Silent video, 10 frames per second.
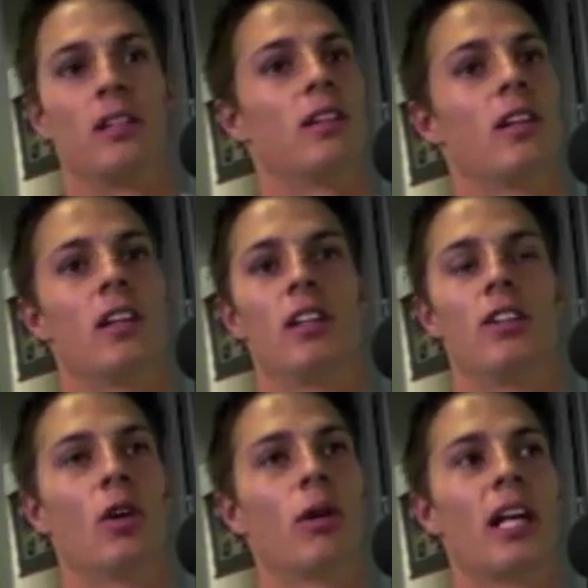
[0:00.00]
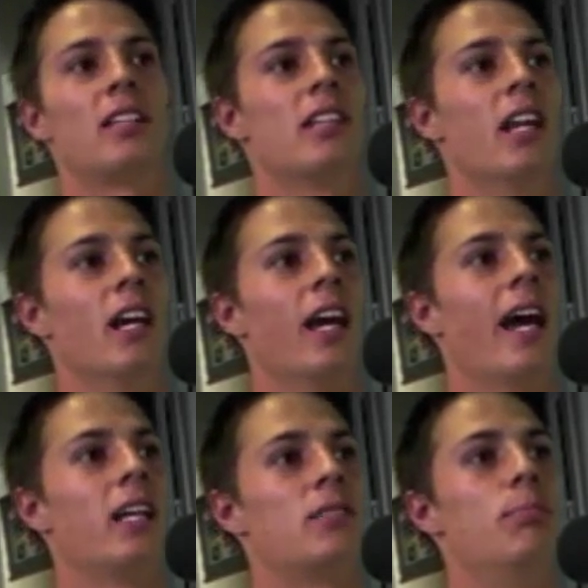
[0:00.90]
Love NASCAR. You know what? It's
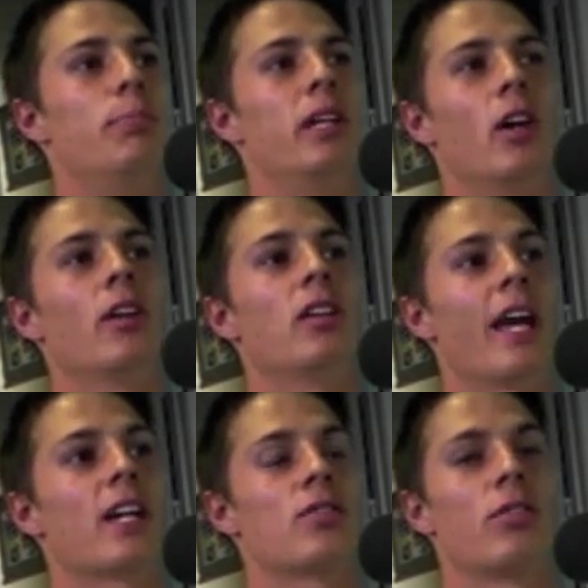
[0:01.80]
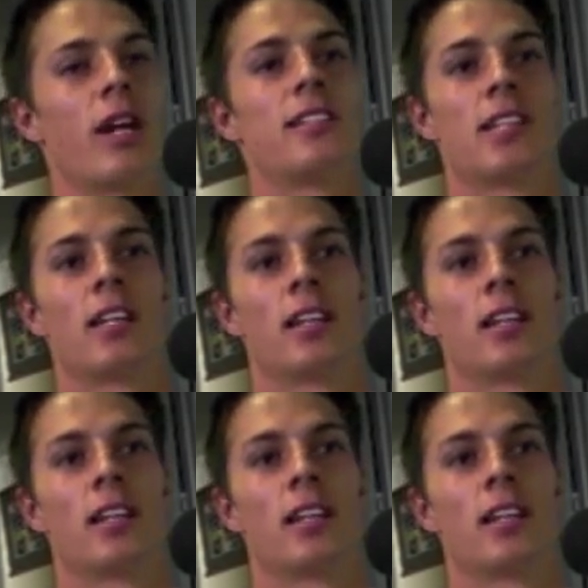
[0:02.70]
it's beyond the actual racing.